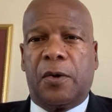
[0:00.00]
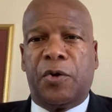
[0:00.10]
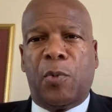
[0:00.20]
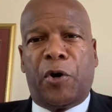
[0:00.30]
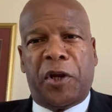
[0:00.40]
Good
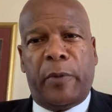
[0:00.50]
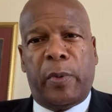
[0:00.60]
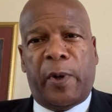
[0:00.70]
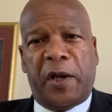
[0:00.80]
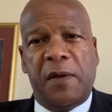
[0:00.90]
morning,
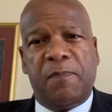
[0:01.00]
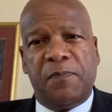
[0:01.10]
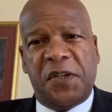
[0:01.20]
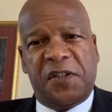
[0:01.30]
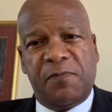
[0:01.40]
everybody.
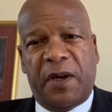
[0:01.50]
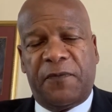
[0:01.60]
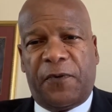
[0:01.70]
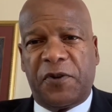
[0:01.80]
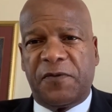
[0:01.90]
This is my
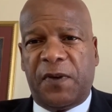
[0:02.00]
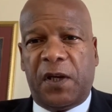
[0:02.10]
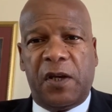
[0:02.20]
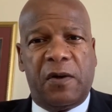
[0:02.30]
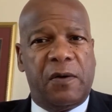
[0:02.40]
first
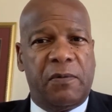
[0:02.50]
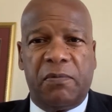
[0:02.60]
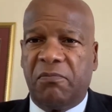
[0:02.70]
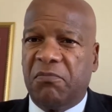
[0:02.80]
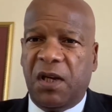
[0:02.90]
video
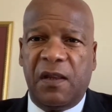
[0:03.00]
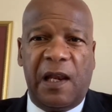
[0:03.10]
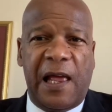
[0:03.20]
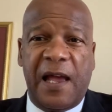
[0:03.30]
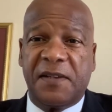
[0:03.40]
in the
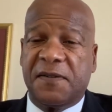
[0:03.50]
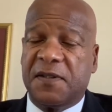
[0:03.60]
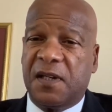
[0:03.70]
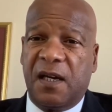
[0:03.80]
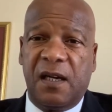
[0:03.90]

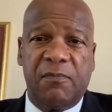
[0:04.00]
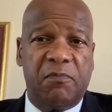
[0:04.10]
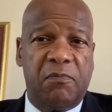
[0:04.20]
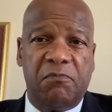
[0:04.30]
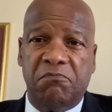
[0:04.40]
last
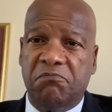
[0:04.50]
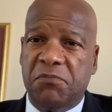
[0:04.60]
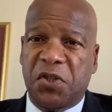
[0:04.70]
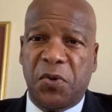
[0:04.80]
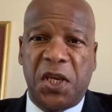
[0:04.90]

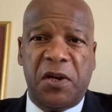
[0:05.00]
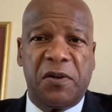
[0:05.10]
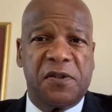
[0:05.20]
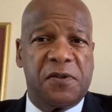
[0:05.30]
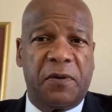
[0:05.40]
2
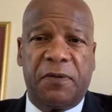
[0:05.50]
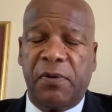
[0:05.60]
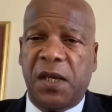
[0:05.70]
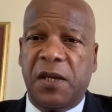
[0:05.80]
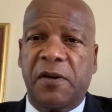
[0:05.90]
years or
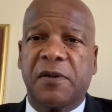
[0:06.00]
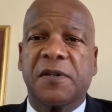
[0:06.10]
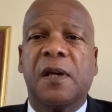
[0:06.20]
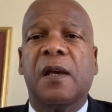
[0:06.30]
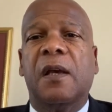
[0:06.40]
3 years
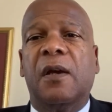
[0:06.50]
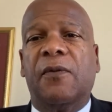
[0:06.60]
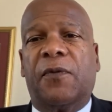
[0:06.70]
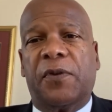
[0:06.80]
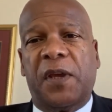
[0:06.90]

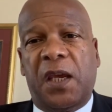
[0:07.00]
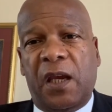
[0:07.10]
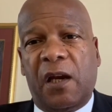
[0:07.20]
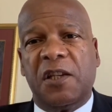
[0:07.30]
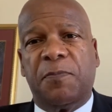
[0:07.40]
for the
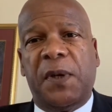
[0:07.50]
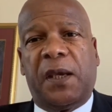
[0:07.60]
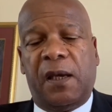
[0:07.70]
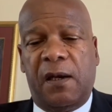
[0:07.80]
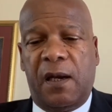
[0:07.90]

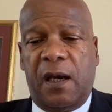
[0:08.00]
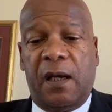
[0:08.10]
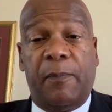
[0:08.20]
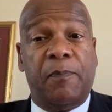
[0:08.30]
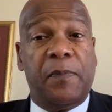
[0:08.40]
English-speaking
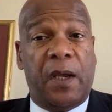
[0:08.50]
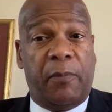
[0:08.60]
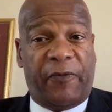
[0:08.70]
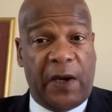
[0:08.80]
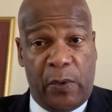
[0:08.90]

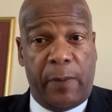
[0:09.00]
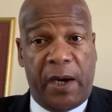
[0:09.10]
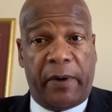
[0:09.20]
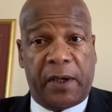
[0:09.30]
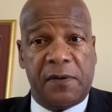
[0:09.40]
fellow
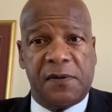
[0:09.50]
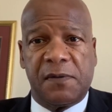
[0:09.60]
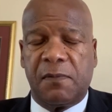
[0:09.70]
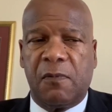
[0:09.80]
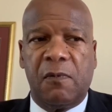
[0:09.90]
Americans.
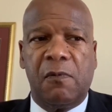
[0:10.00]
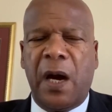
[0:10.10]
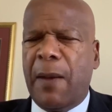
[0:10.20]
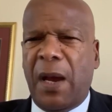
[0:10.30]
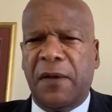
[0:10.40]

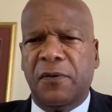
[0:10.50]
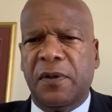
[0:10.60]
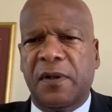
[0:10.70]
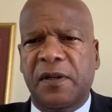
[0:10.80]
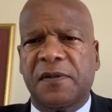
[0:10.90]
Why am I
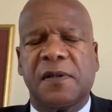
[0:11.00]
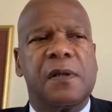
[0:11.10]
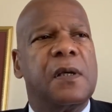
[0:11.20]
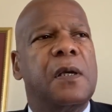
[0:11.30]
doing this?